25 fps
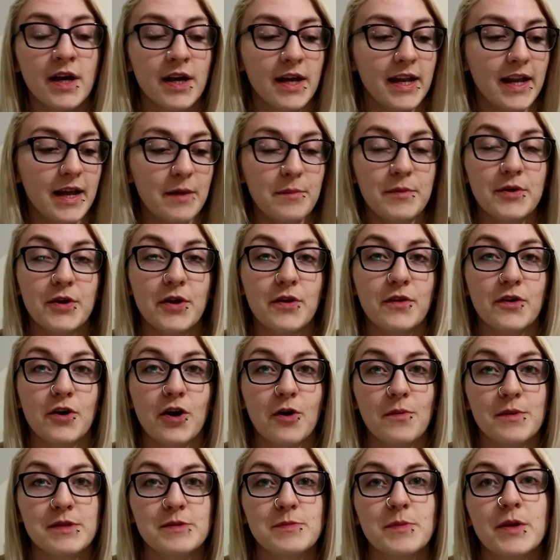let me know in the
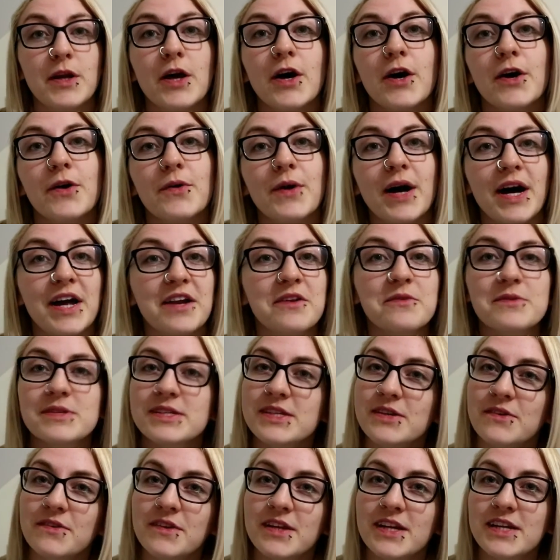comments below, and I'll
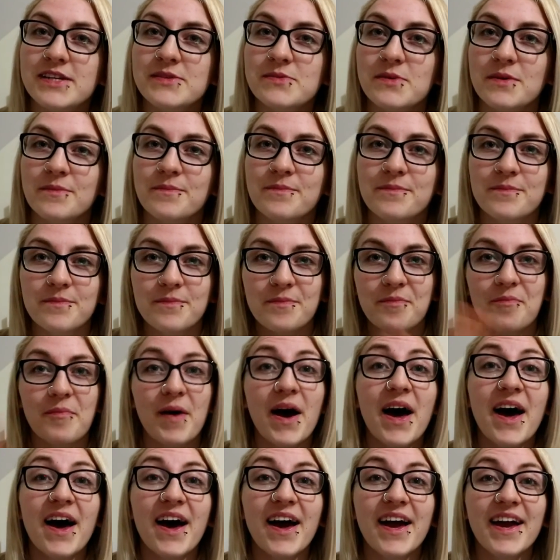see you in the next one.
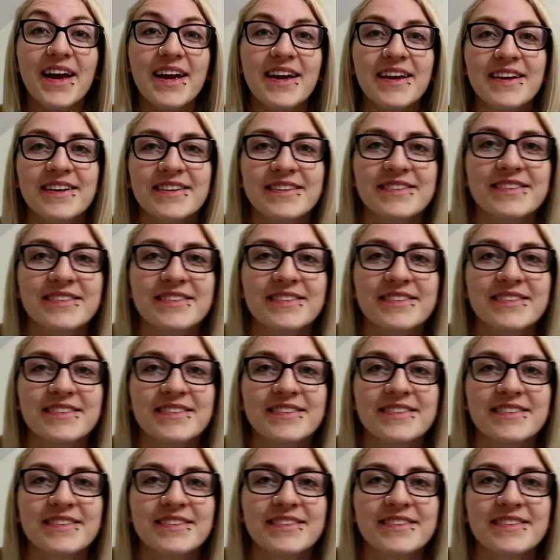Bye.